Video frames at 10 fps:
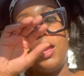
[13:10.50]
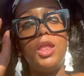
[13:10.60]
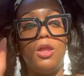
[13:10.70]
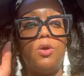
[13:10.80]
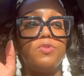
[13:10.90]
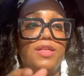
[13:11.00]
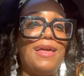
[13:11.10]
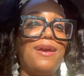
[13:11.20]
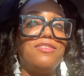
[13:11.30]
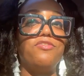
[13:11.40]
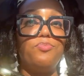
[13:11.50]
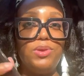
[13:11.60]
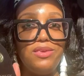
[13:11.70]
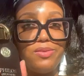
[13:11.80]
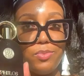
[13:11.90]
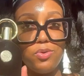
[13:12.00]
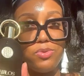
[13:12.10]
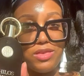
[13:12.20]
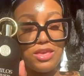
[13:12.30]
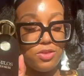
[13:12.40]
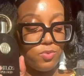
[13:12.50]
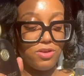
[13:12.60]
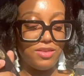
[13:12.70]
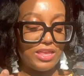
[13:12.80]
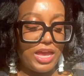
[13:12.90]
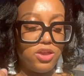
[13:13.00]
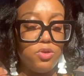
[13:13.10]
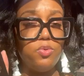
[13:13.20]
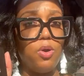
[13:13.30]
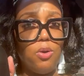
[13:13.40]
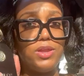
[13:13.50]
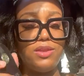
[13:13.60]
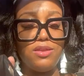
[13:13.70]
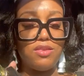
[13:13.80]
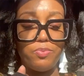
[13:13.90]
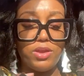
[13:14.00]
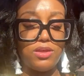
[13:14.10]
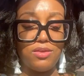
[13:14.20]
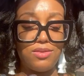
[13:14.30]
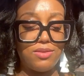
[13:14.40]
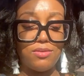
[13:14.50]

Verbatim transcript: along the lines of beast mode sense where it's like you only need to spray this